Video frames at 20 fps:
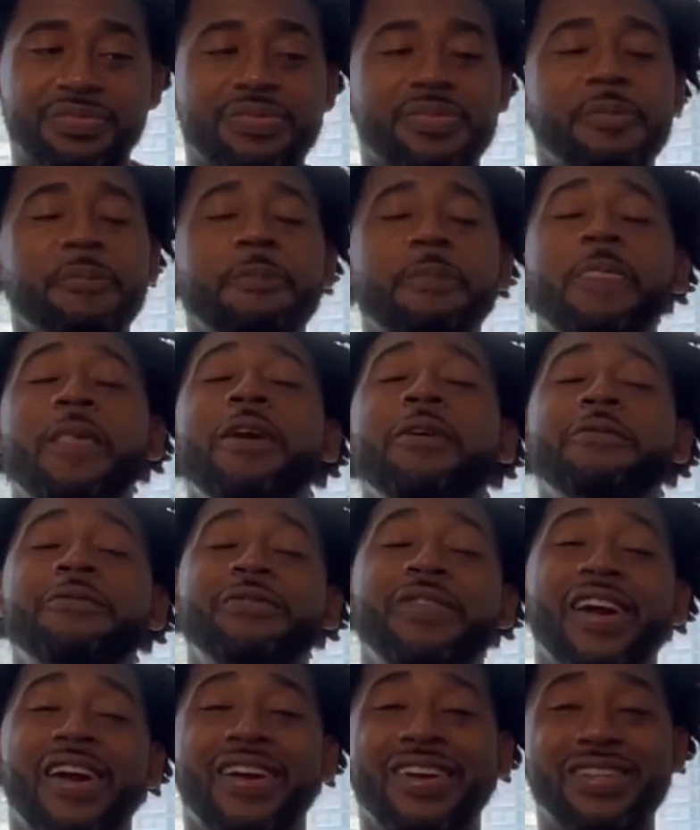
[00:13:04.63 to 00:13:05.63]
Very
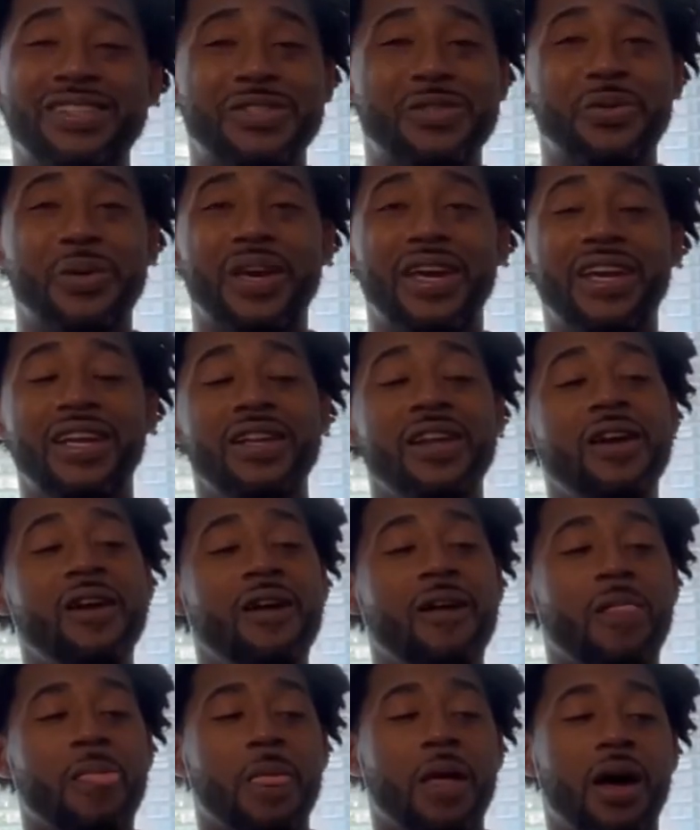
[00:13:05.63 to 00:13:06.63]
sweet.
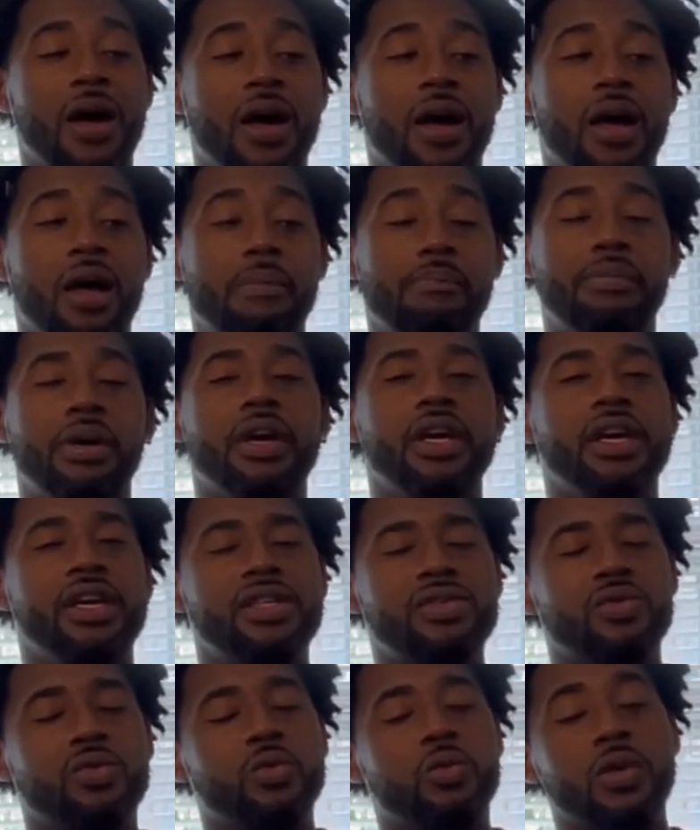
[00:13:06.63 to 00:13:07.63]
But it's
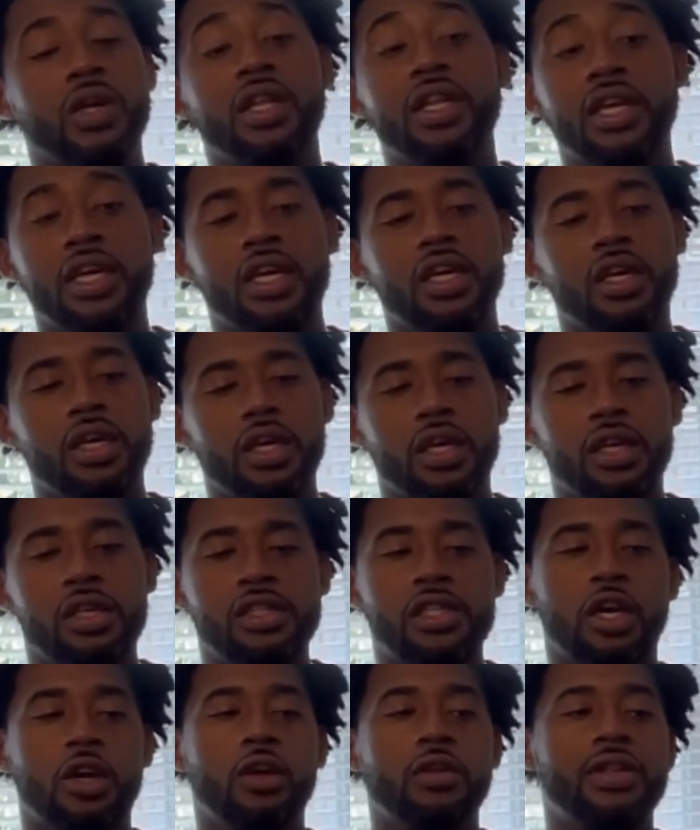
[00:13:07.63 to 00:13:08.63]
really good. So
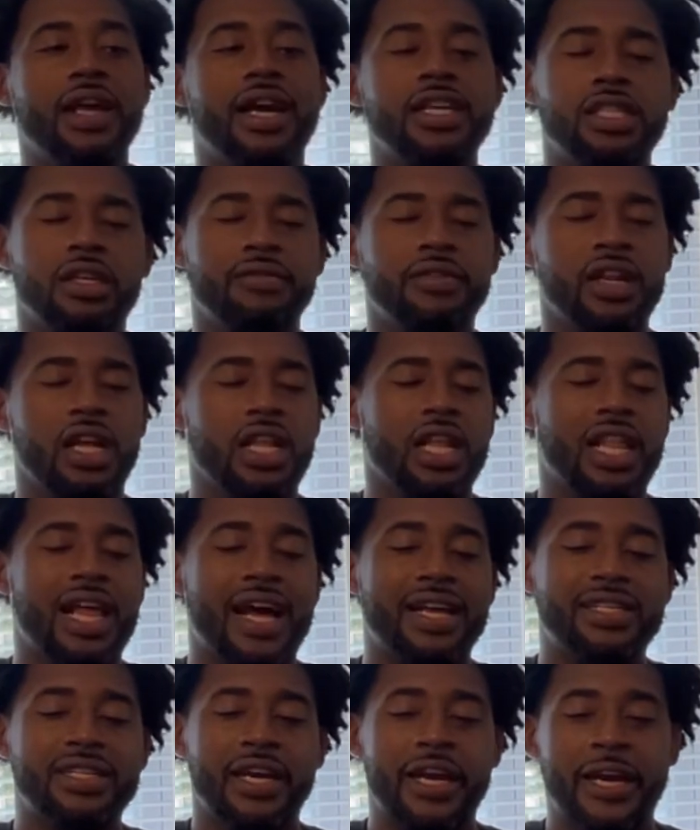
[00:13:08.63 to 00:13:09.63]
that's your vanilla
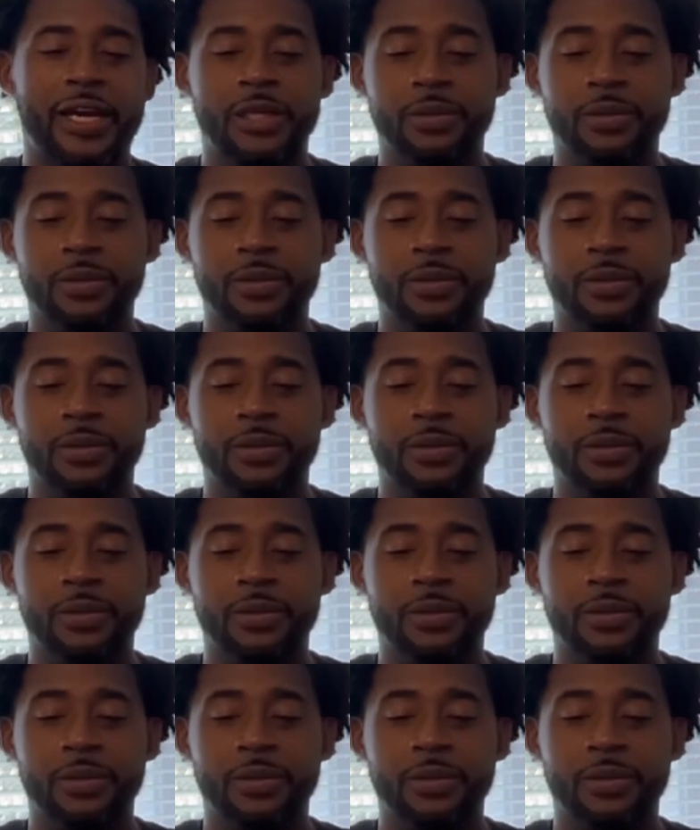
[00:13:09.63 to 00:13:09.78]
latte.